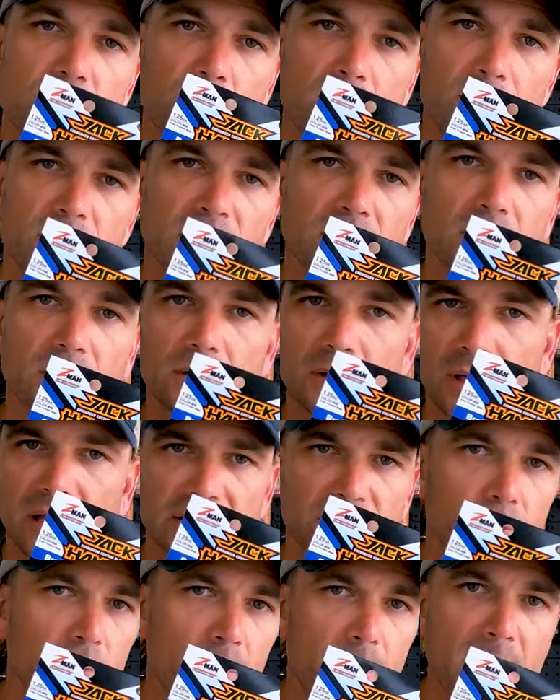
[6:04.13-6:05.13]
swimmer,
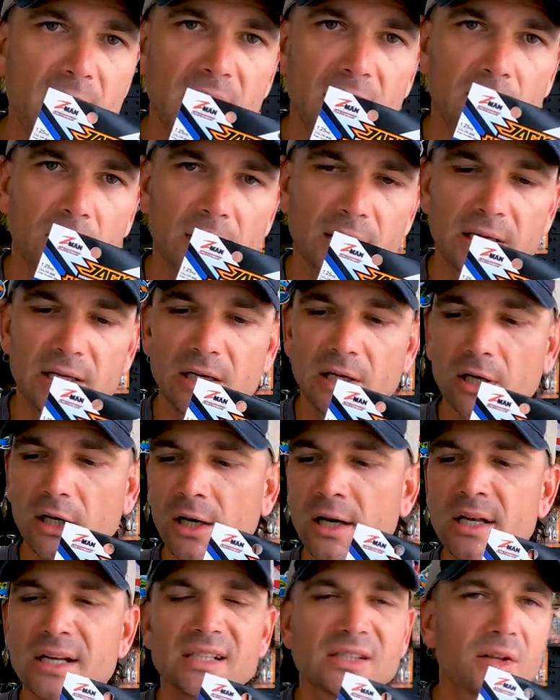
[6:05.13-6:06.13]
like swimbait on
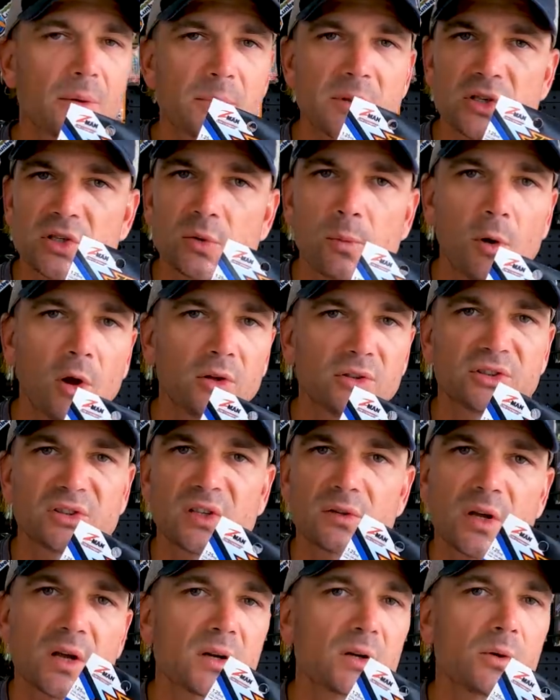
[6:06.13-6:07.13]
here, something small and
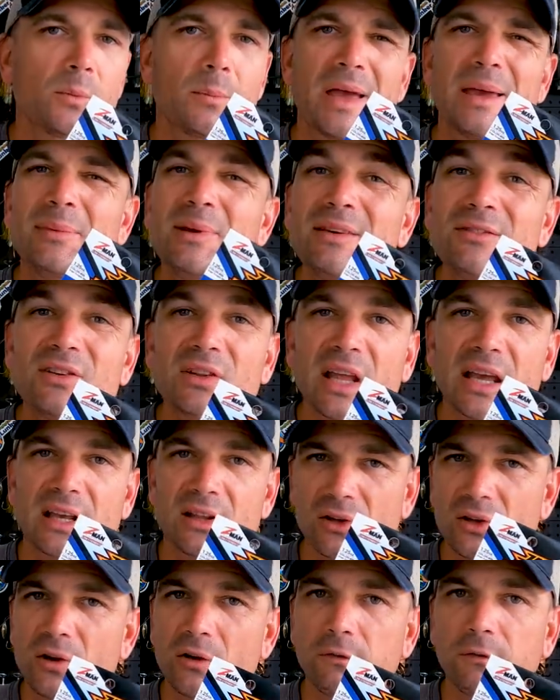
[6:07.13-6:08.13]
subtle, maybe even like
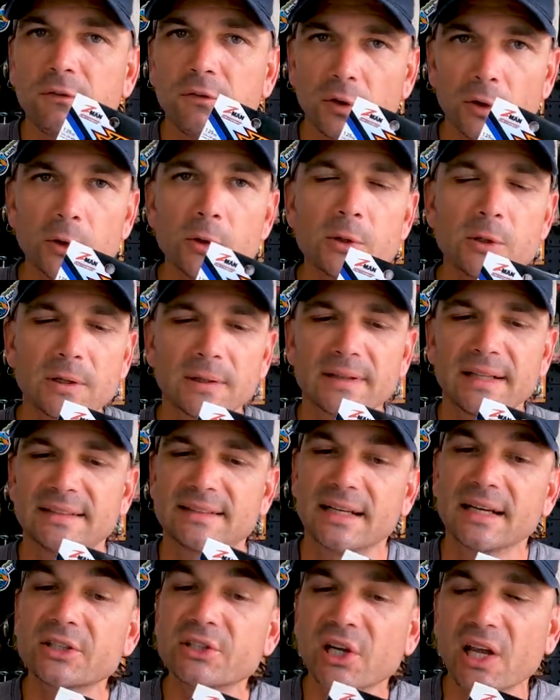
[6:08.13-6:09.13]
a little fluke.
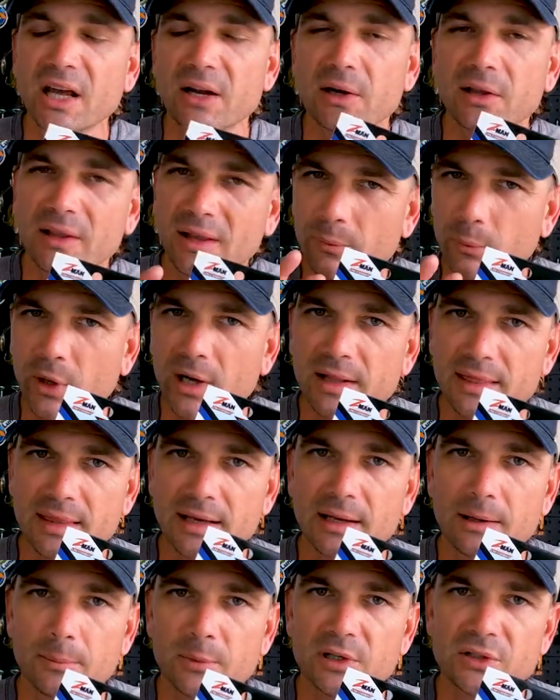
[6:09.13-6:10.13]
That's actually kind of what I
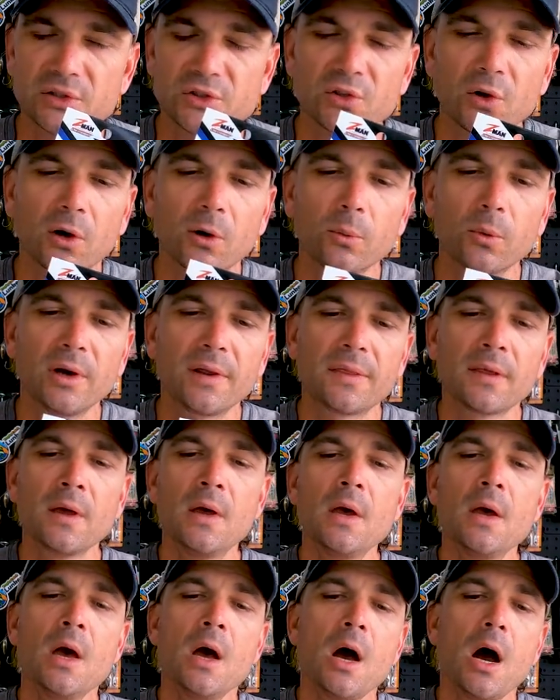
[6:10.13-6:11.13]
think I'm gonna start with.
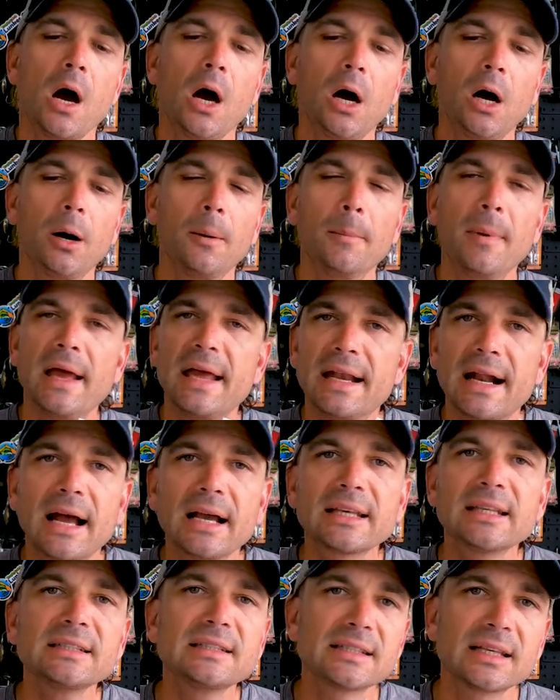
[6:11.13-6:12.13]
And
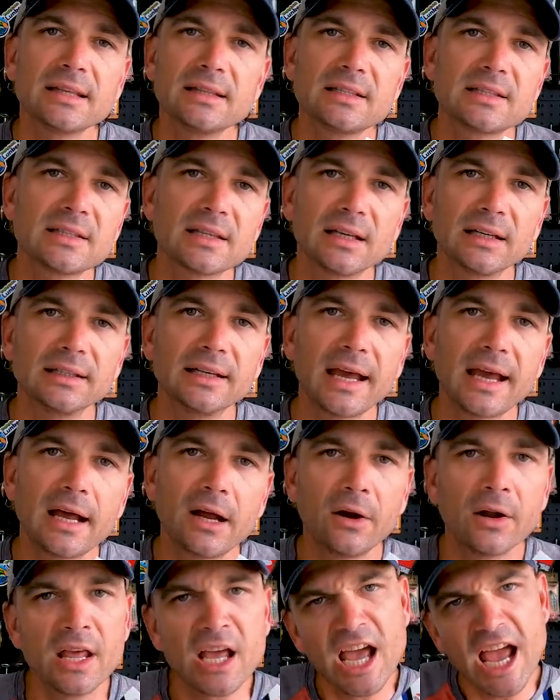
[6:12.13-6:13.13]
I can send this thing
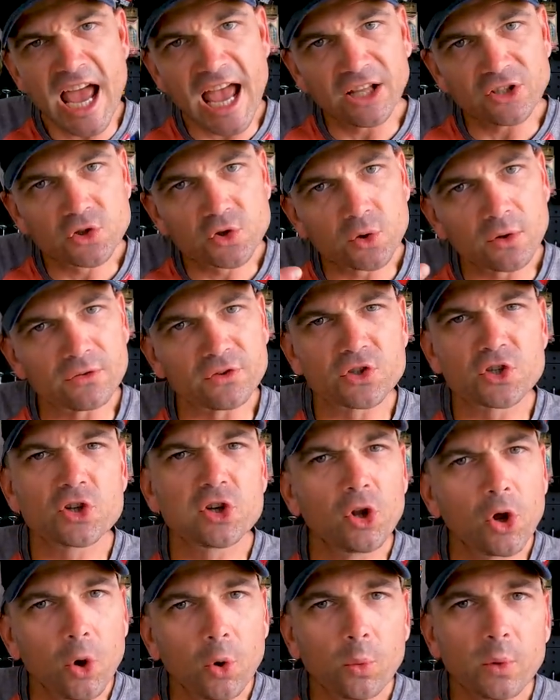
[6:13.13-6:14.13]
down and sort of
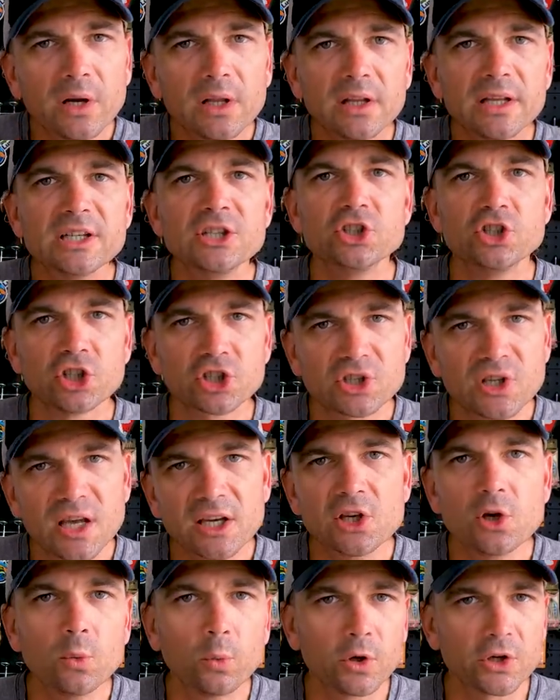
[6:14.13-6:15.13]
slow reel it just
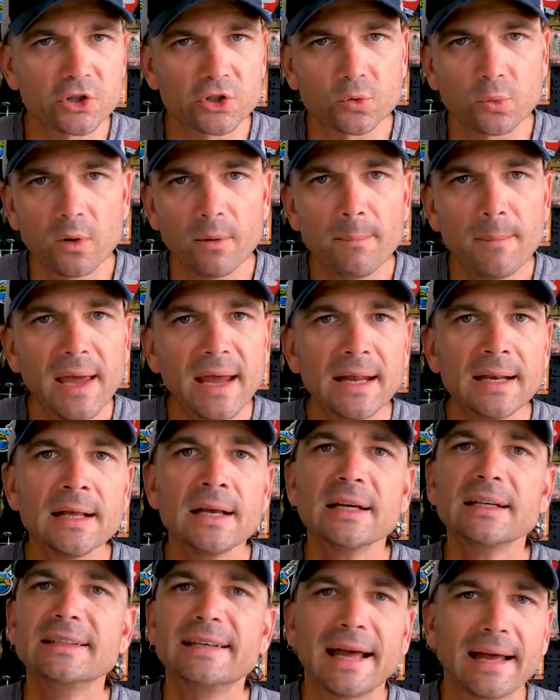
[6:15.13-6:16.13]
like you would a swimbait,
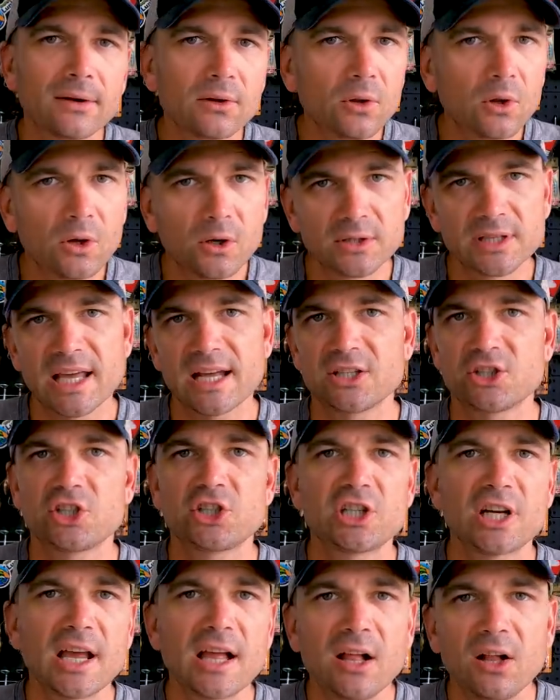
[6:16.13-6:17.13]
down along that
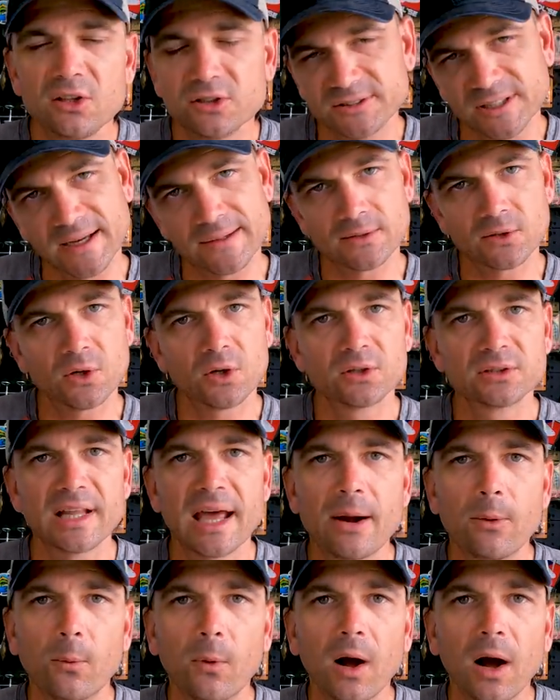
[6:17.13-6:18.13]
shell, down along
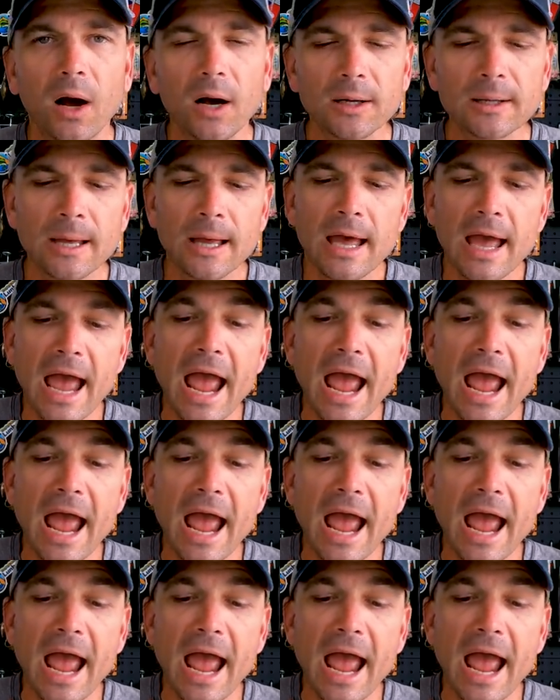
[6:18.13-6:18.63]
that rock.